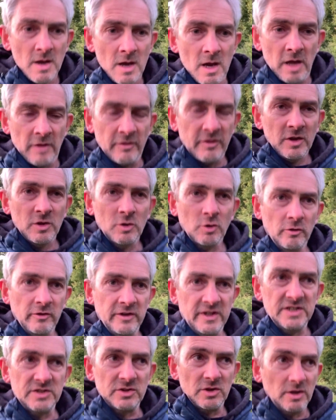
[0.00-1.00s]
I think all
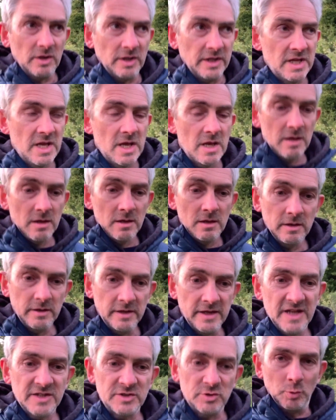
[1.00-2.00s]
these early
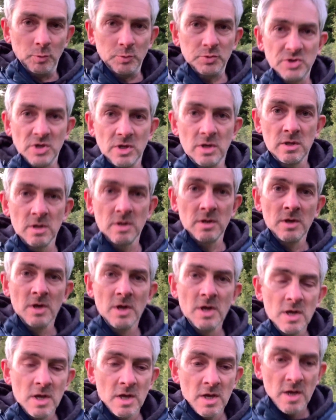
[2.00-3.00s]
get-ups
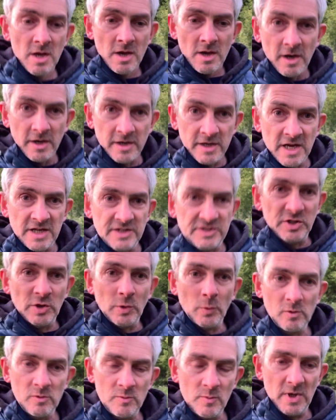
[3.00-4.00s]
are catching up
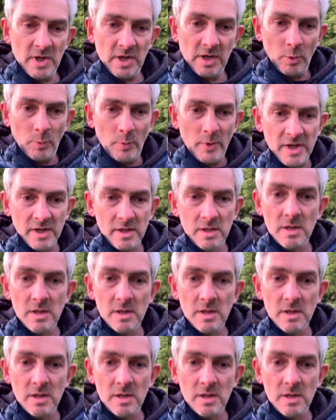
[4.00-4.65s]
with me a little bit.